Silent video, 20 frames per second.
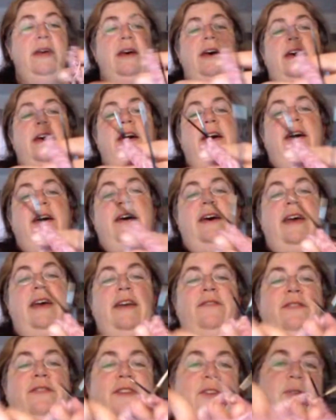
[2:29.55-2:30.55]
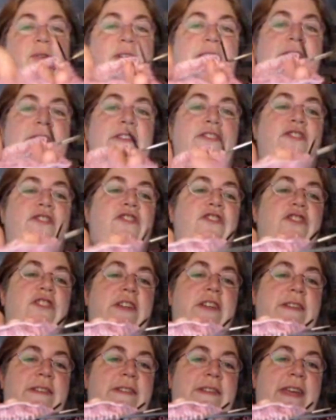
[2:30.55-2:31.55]
I have literally
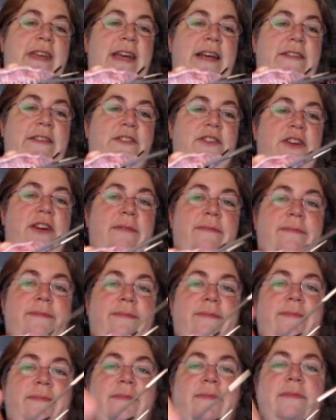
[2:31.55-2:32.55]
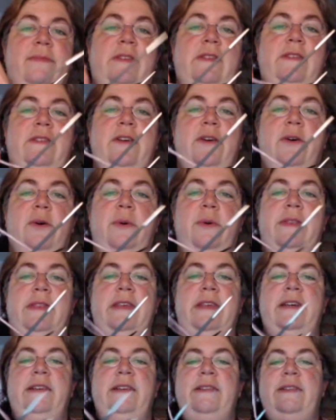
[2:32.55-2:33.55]
just cast on. So
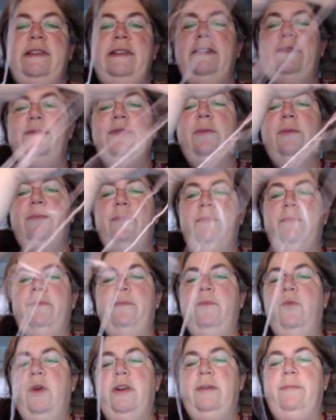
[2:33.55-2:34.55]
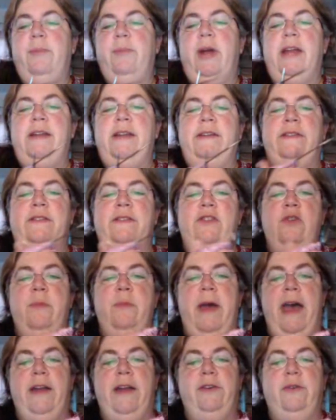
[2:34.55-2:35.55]
this is for one of Brandy's new
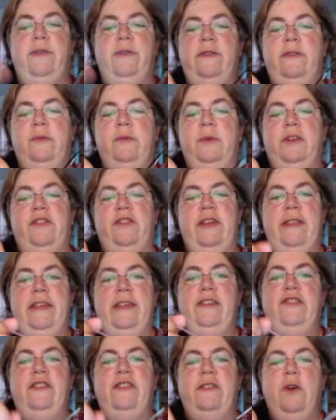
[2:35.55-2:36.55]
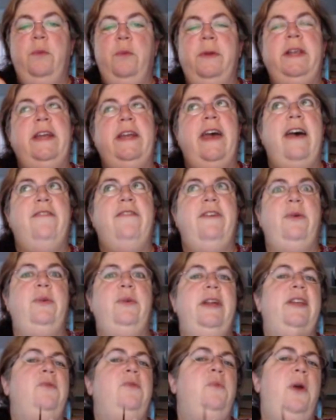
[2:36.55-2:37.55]
patterns, which I think she's hoping to have
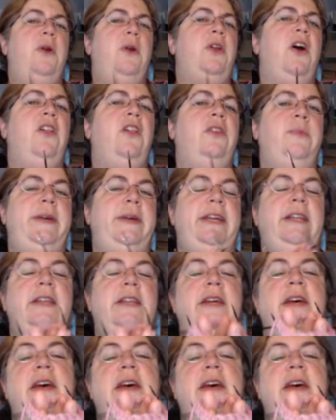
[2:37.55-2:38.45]
out at around Halloween.